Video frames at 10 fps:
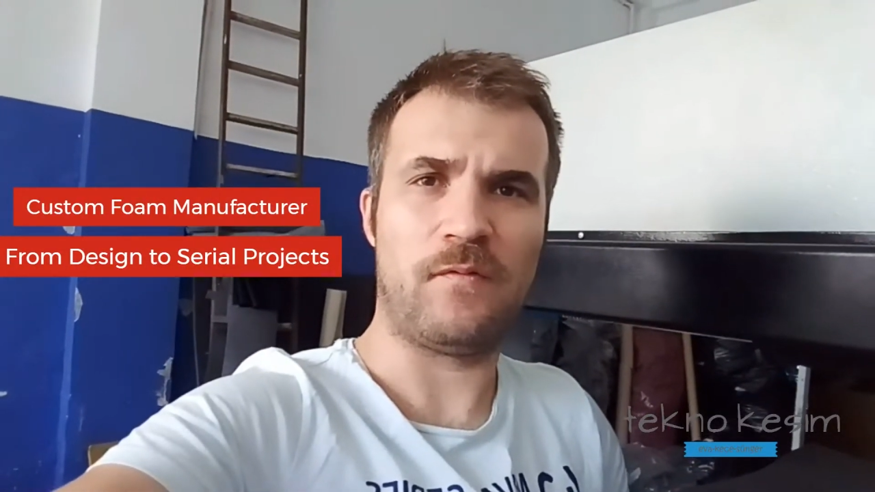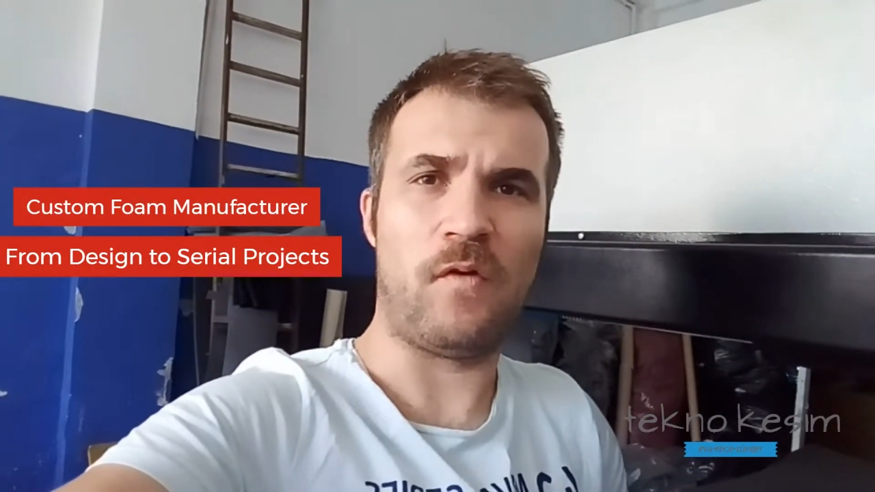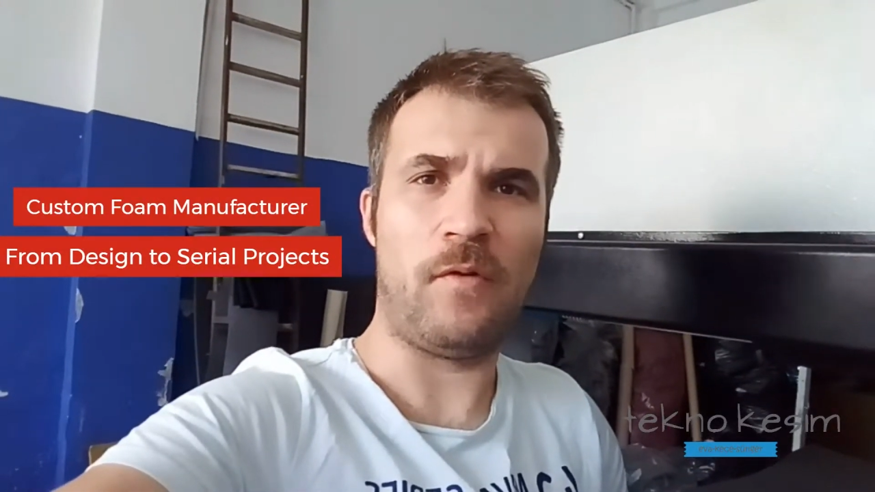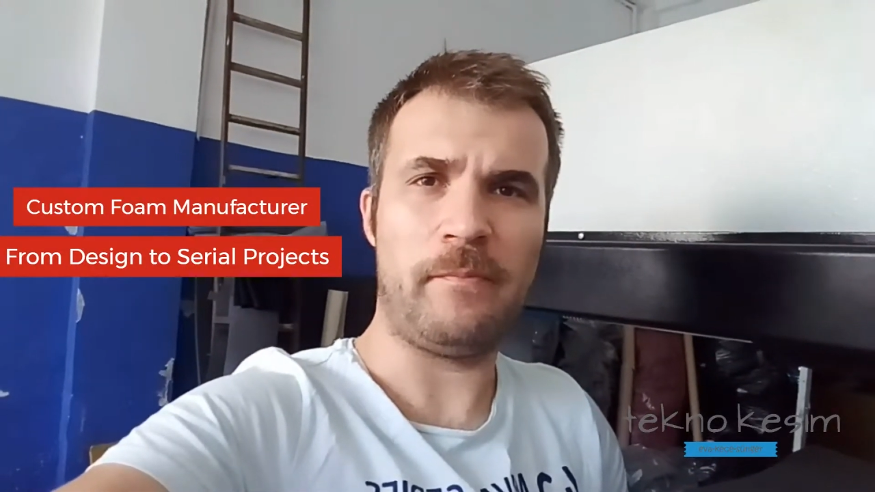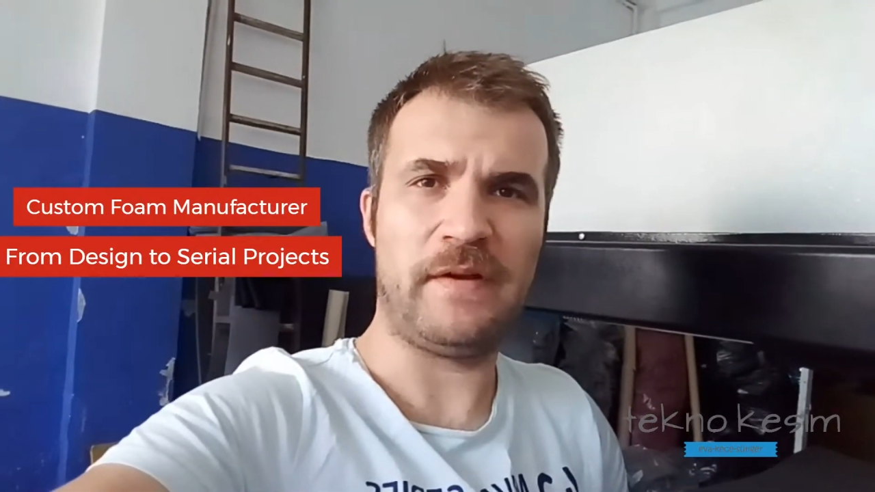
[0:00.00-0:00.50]

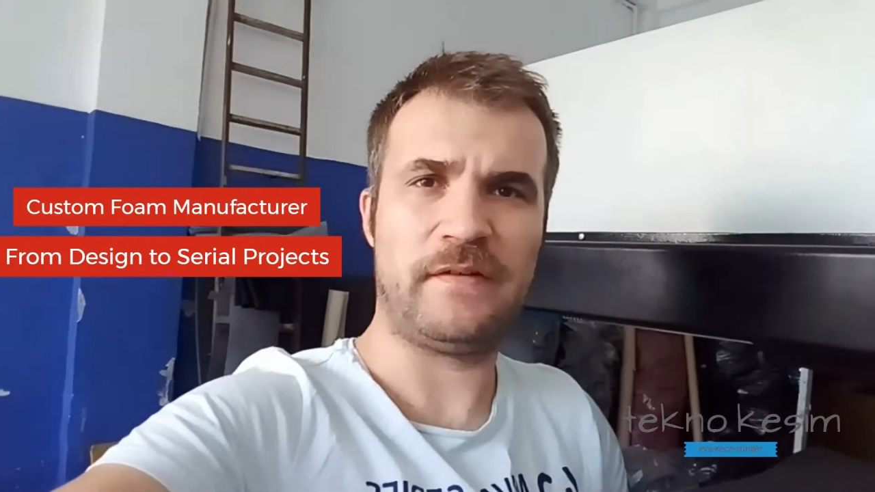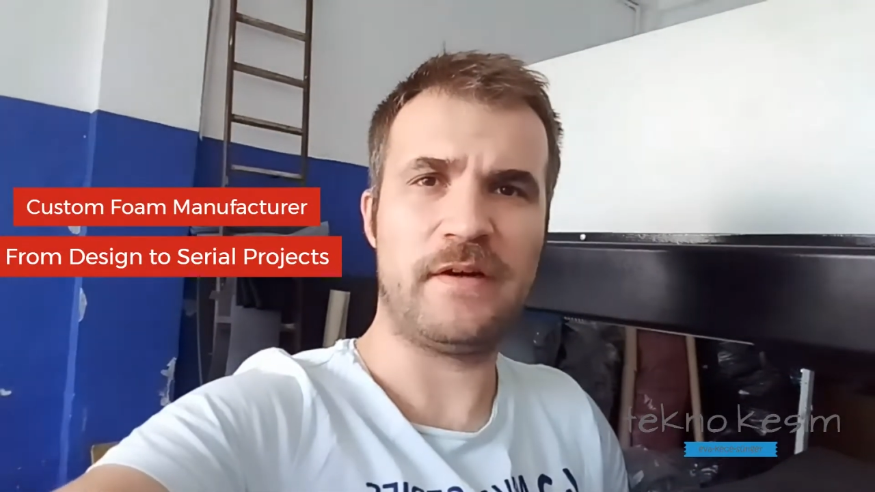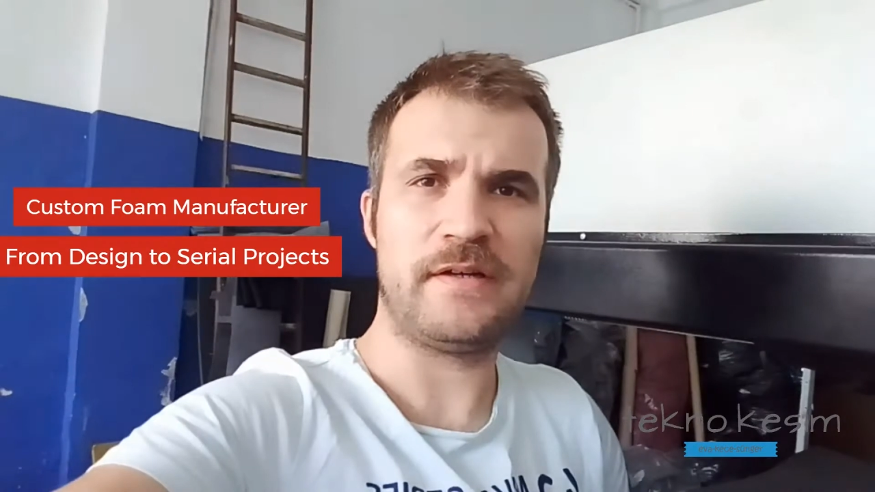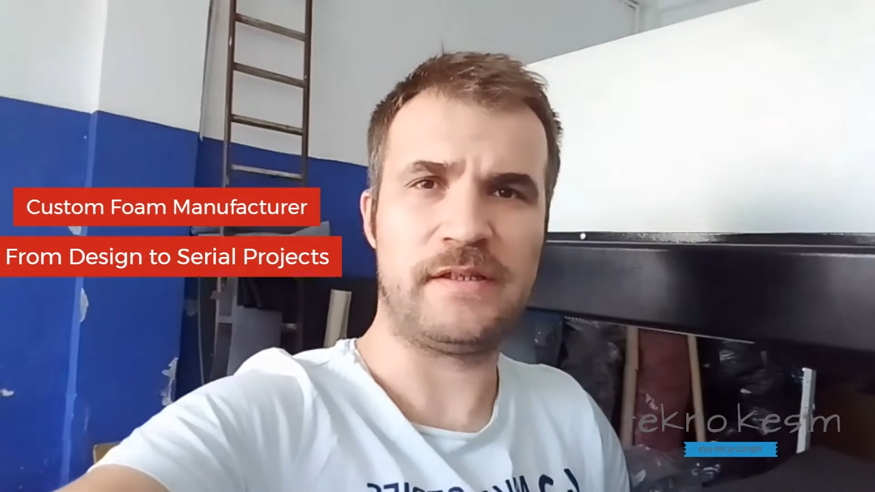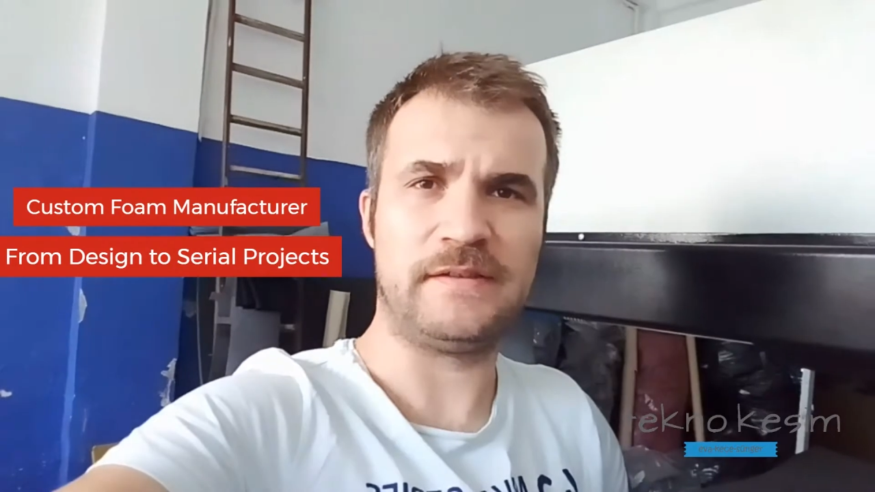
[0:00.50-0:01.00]
foam
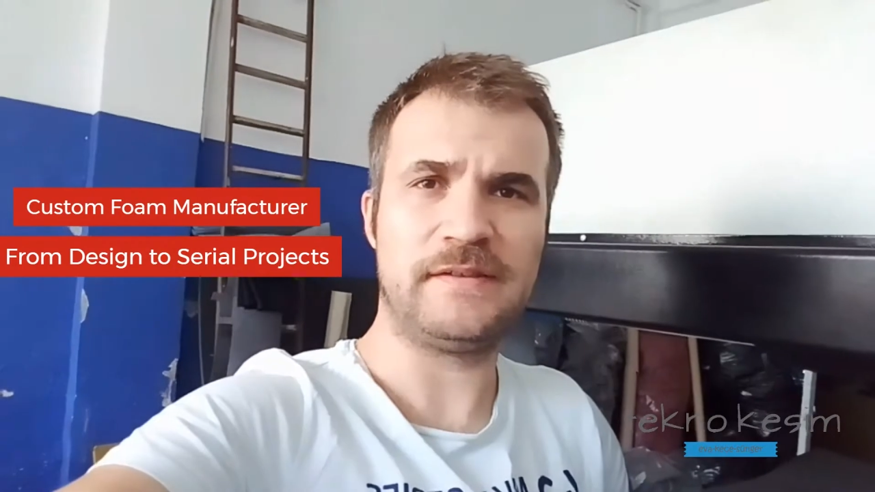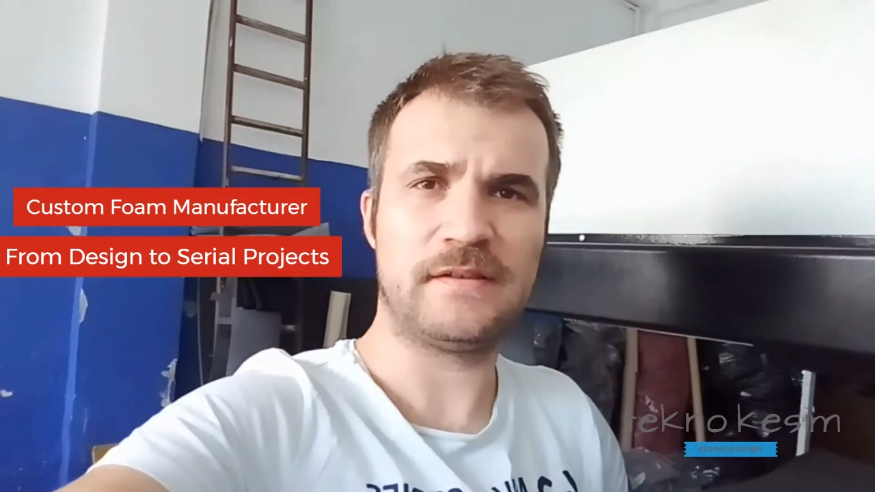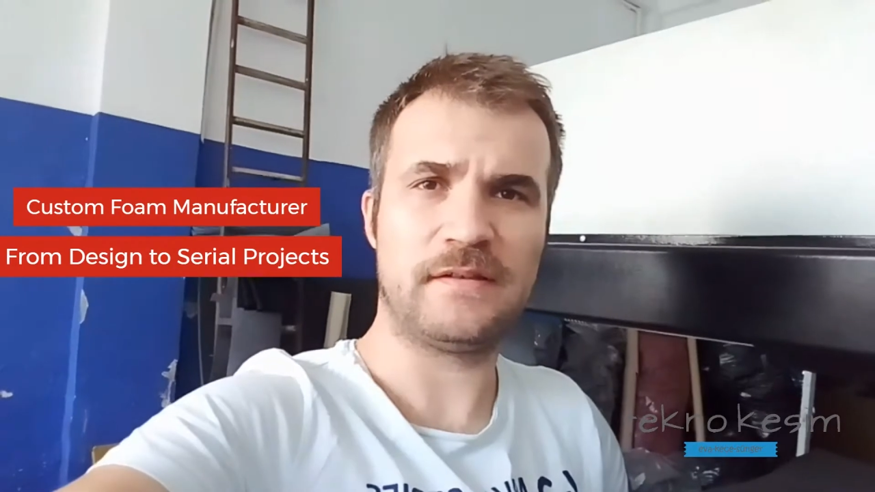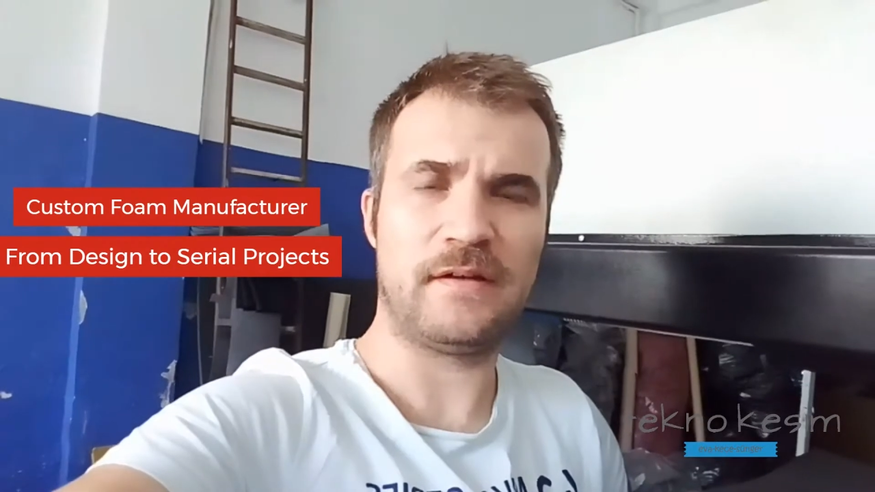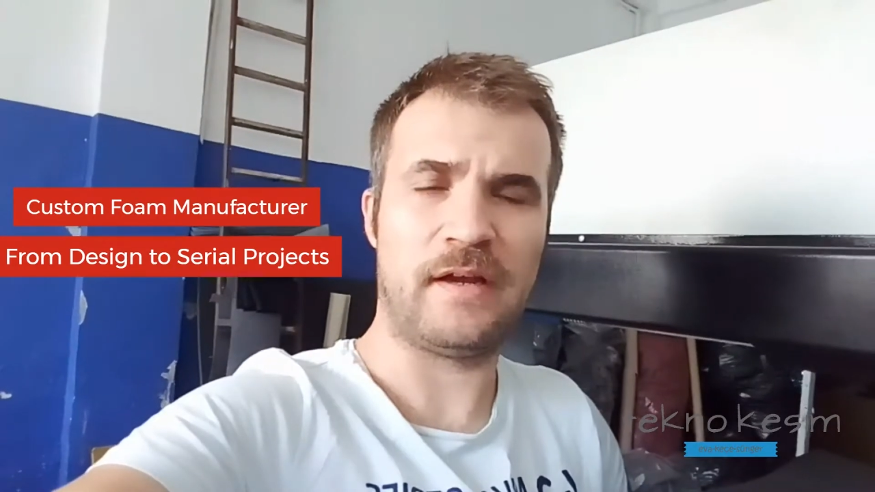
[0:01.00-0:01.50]
materials